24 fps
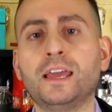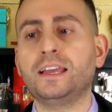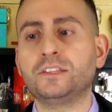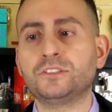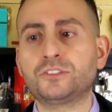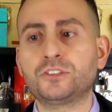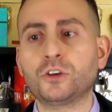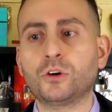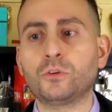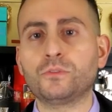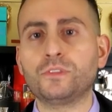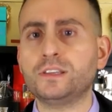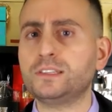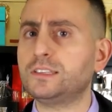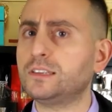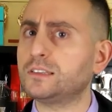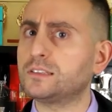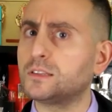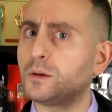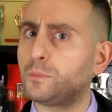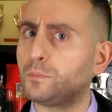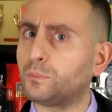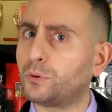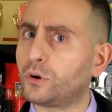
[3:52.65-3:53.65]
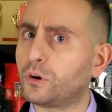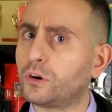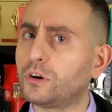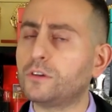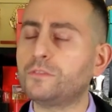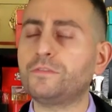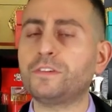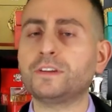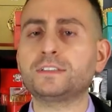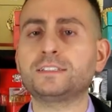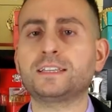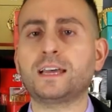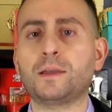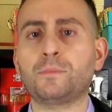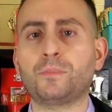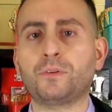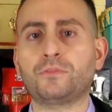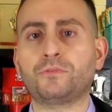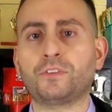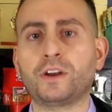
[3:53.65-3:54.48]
And so this is the perfect type of